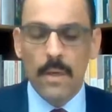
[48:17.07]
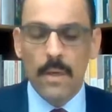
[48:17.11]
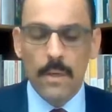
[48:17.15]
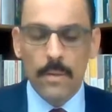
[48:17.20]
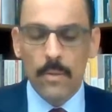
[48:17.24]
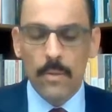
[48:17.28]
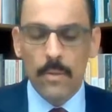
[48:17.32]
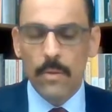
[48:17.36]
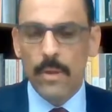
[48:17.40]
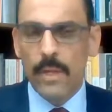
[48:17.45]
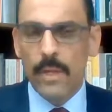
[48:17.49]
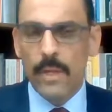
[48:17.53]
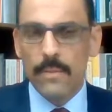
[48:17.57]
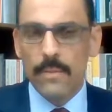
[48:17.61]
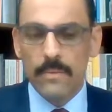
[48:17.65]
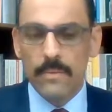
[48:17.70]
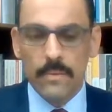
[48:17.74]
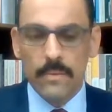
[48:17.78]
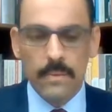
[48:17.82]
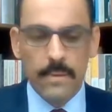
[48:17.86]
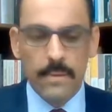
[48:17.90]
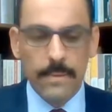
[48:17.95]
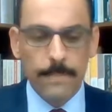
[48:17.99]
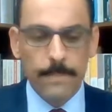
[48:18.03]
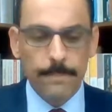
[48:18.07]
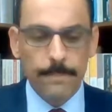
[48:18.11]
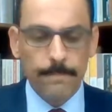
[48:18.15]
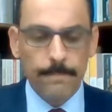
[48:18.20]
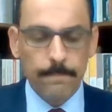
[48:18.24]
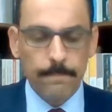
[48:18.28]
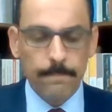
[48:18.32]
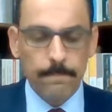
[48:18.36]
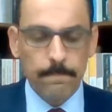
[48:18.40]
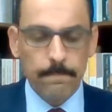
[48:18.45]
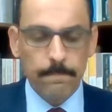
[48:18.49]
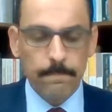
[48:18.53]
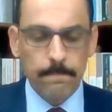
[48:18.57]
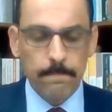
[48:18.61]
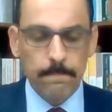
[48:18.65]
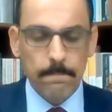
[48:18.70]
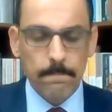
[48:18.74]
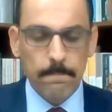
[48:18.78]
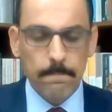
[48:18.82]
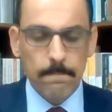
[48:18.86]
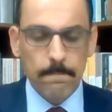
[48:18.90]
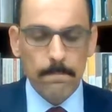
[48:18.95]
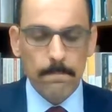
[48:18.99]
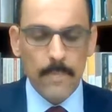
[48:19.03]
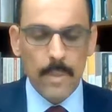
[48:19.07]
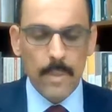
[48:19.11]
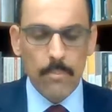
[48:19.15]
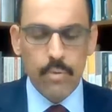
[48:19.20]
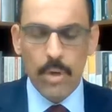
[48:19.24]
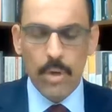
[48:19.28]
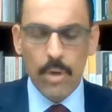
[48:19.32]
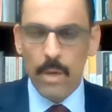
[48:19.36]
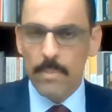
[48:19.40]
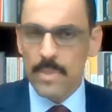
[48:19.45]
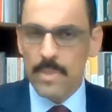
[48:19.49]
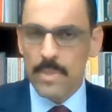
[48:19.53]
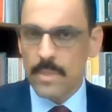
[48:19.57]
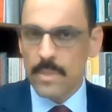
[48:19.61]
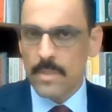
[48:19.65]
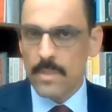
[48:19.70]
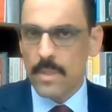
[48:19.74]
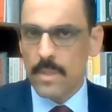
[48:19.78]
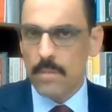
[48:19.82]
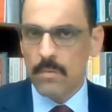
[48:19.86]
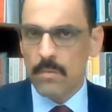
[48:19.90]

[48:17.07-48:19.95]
Look at the promises